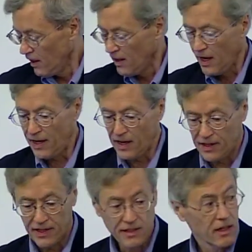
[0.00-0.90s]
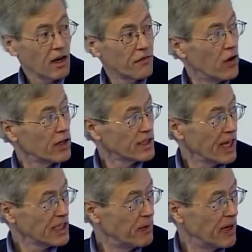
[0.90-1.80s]
And I think our focus
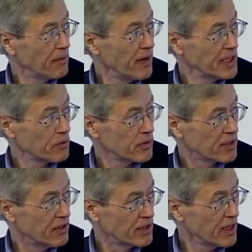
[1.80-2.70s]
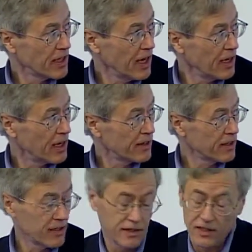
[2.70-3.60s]
has been on basic research. And again, I
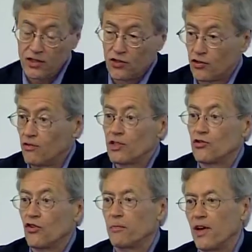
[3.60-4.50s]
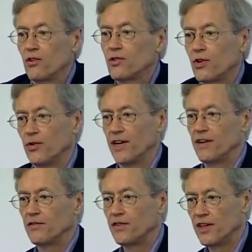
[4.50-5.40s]
think this is certainly true of my own
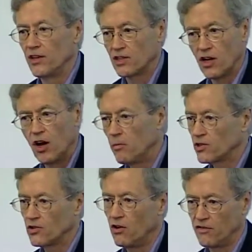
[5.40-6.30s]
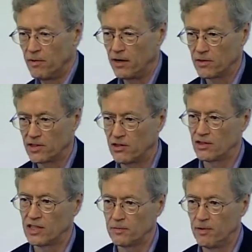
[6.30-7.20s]
career over the years. Almost all of my
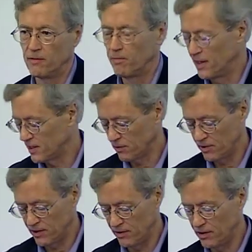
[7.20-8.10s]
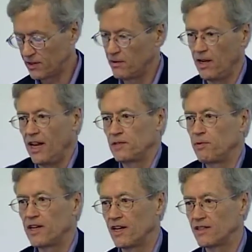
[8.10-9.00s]
research has been basic research, and that's
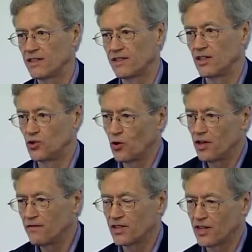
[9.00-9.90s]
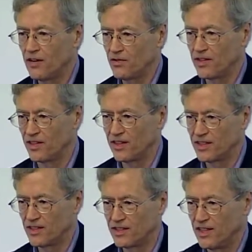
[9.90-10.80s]
because the joy of discovery, the
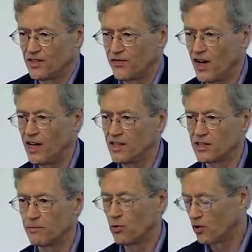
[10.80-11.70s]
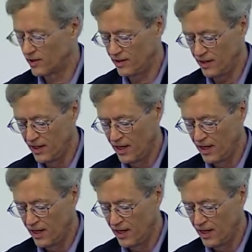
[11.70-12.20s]
thing, it's, it's fun, it's important,